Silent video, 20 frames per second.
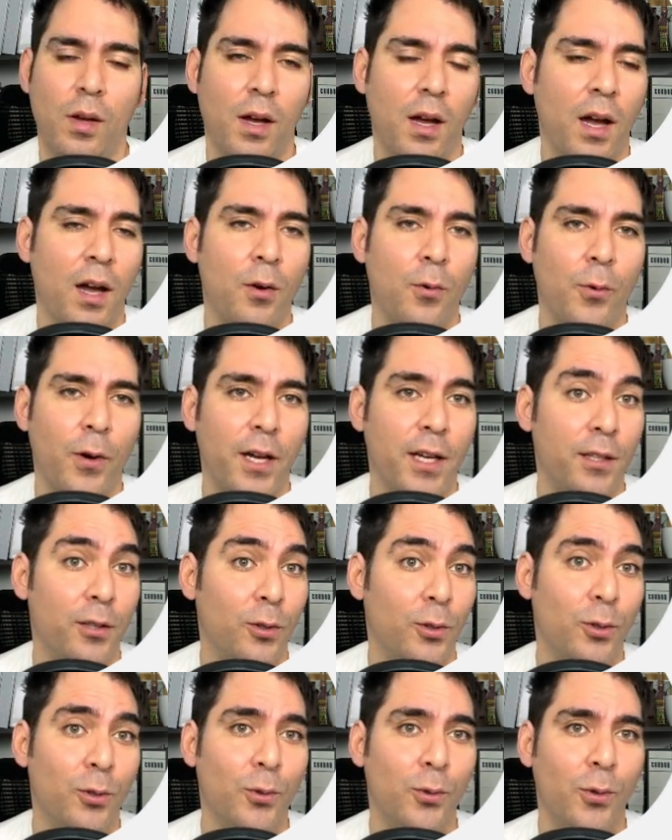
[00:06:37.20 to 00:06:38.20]
a way
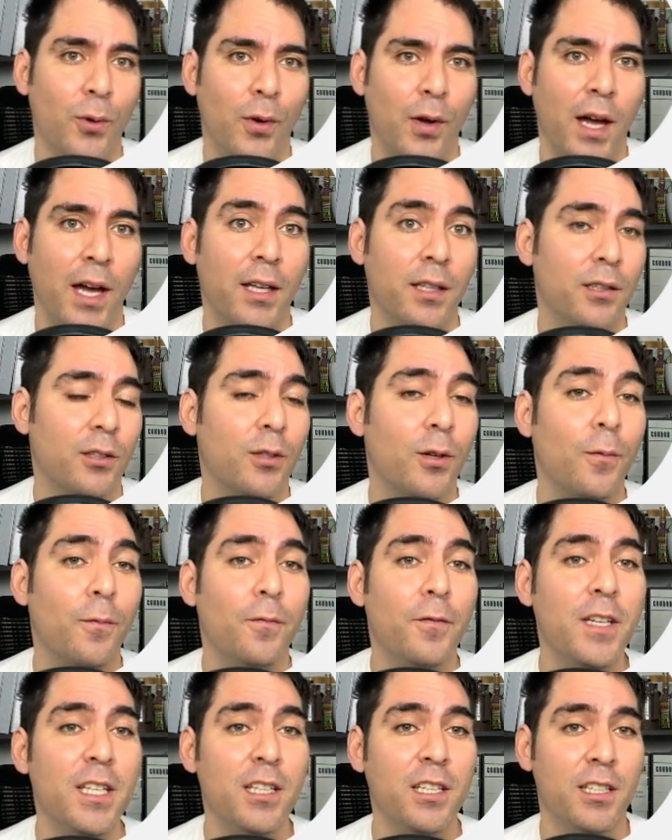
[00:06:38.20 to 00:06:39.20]
to add
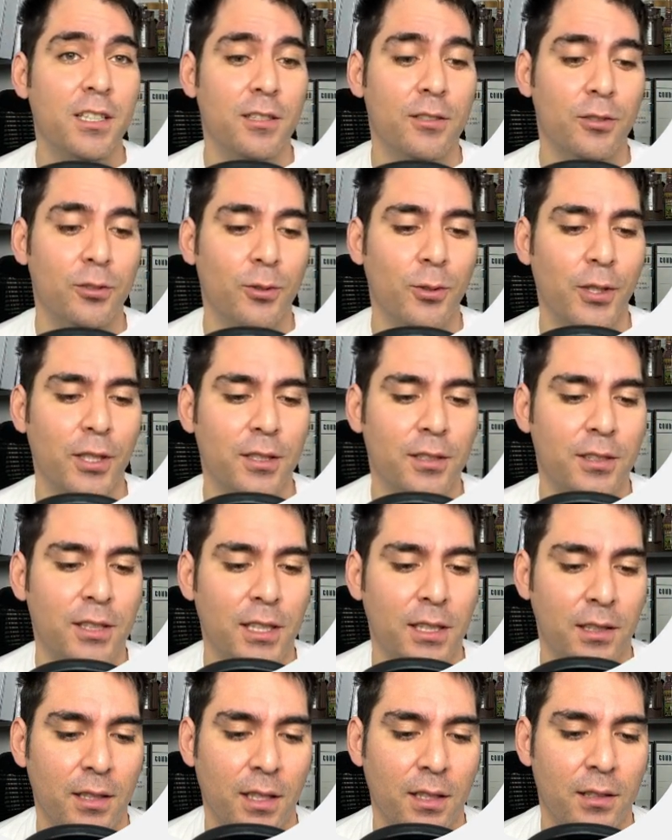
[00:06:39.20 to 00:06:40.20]
convenience to the
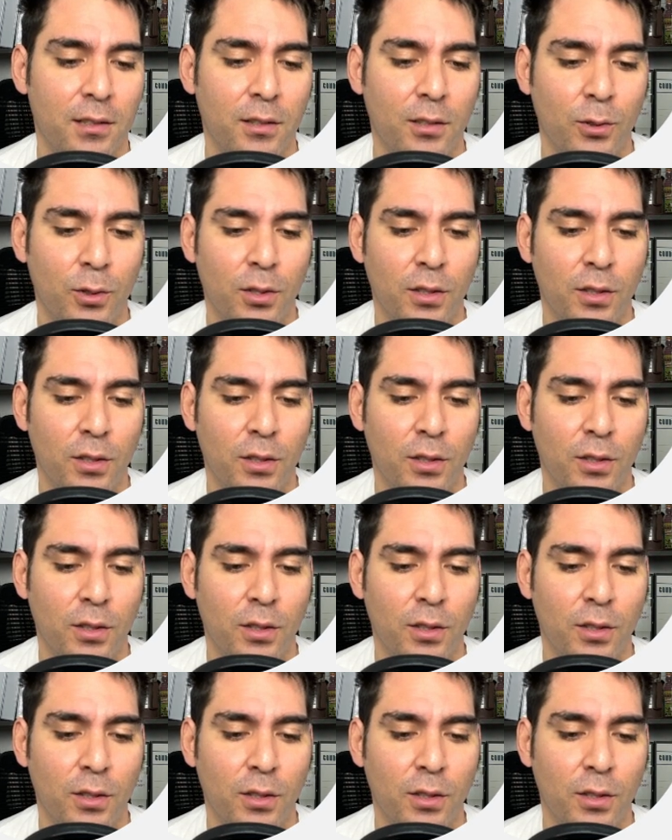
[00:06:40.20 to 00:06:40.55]
syntax,